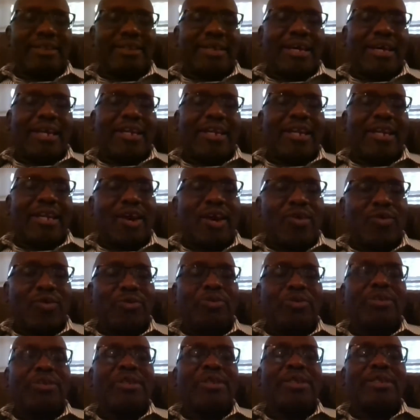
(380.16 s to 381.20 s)

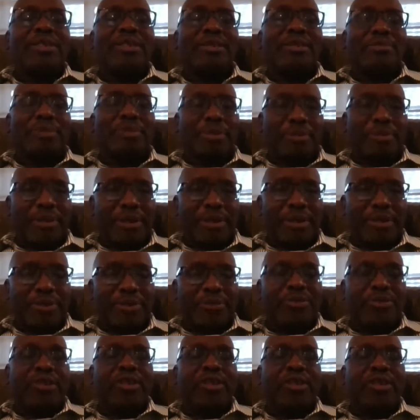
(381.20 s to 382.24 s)
allows the
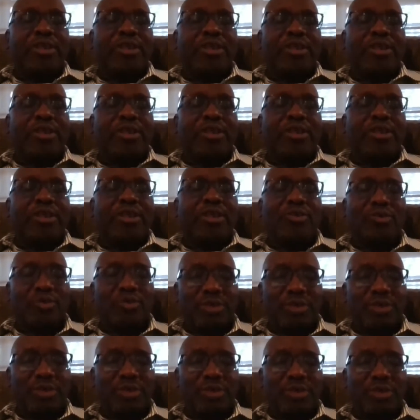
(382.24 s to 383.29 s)
preparation,
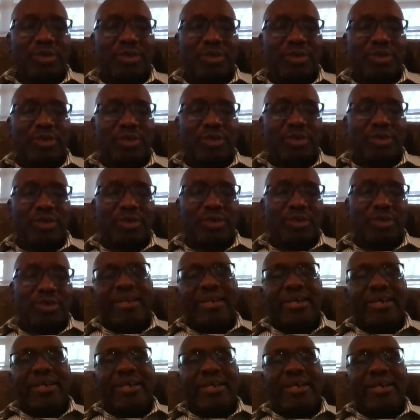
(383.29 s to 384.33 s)
coordination,
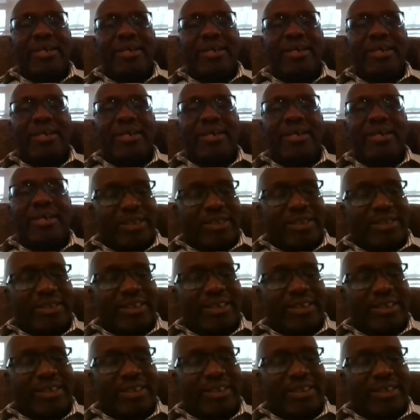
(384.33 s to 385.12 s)
and also